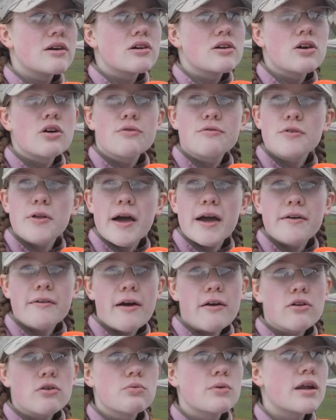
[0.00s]
go fly
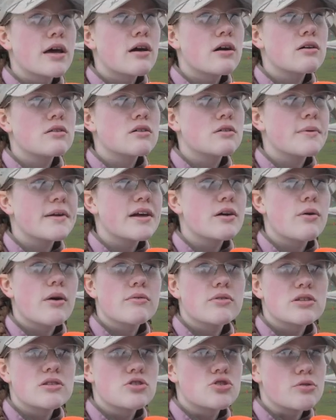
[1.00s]
around Quesnel, or we go
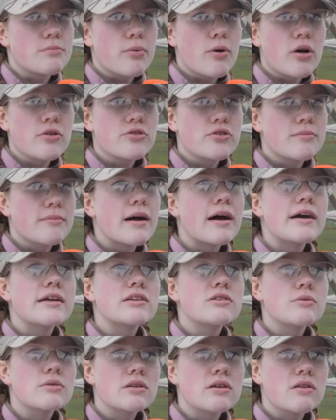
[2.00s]
out to Gibraltar
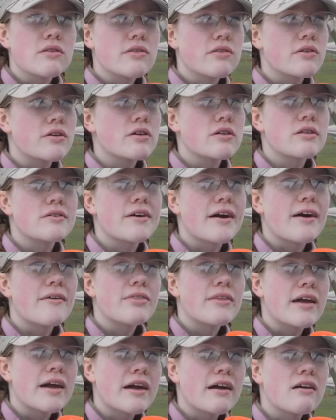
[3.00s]
Mine, do a little circle
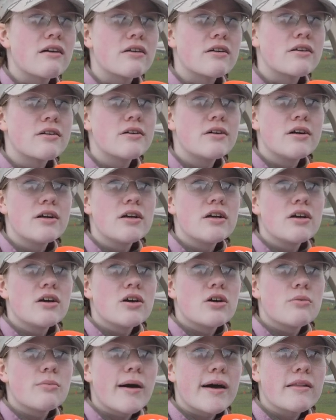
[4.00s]
around there.
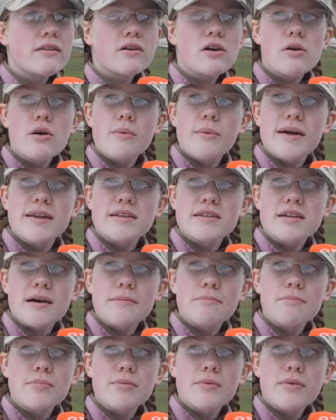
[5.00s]
A while ago, we went
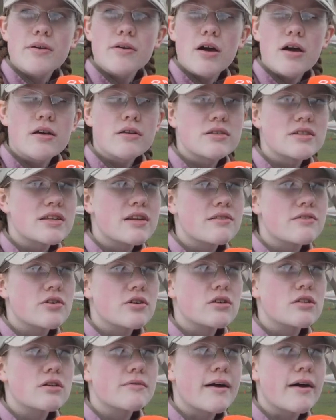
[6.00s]
up, uh, did a
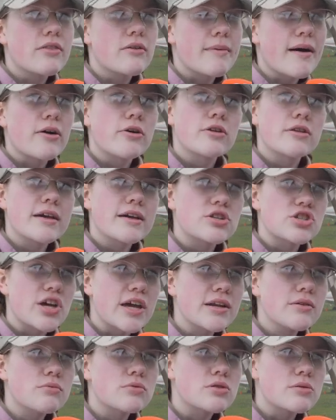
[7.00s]
circle around the Bowron Lake
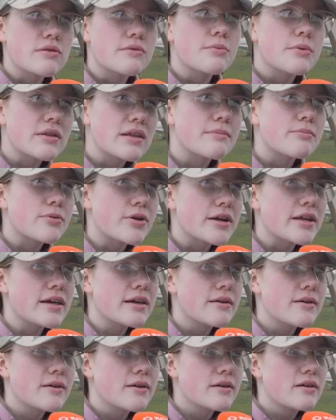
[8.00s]
chain, which was really
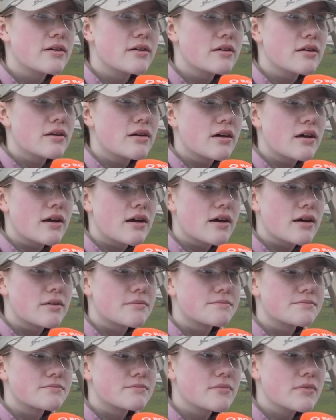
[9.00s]
pretty.
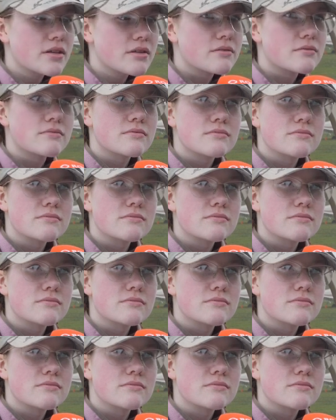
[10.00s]
Um, yeah.